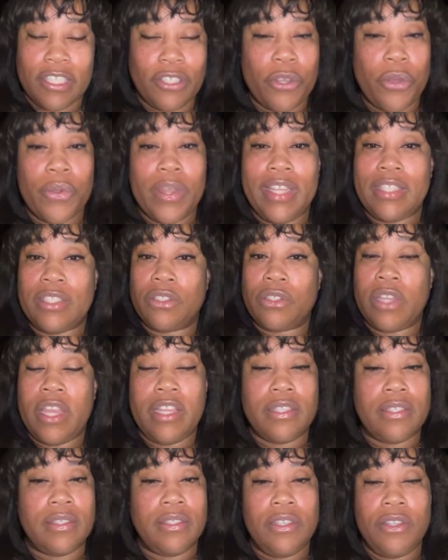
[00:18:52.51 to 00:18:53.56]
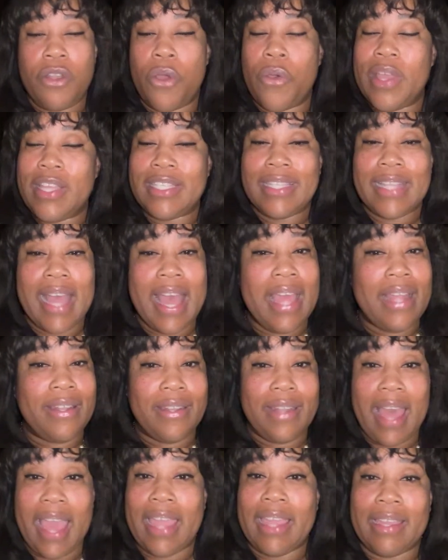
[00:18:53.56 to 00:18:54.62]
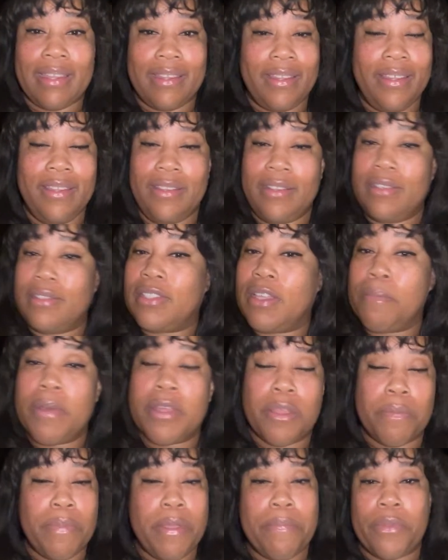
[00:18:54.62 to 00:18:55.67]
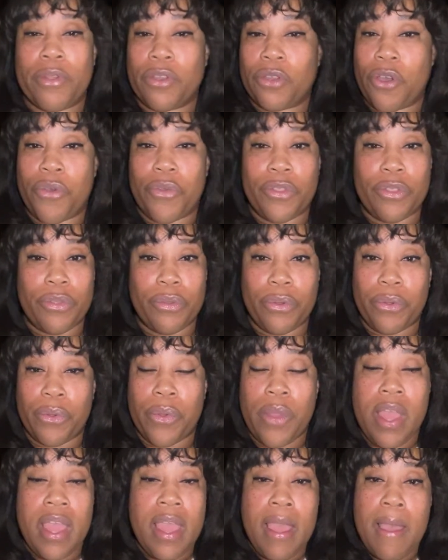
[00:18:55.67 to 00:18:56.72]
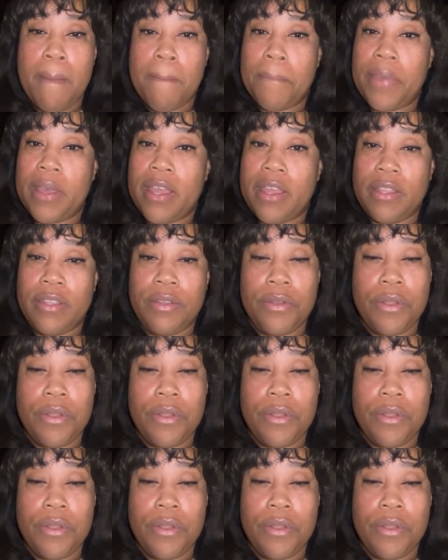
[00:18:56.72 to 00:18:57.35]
So it's not like some other people are going through, but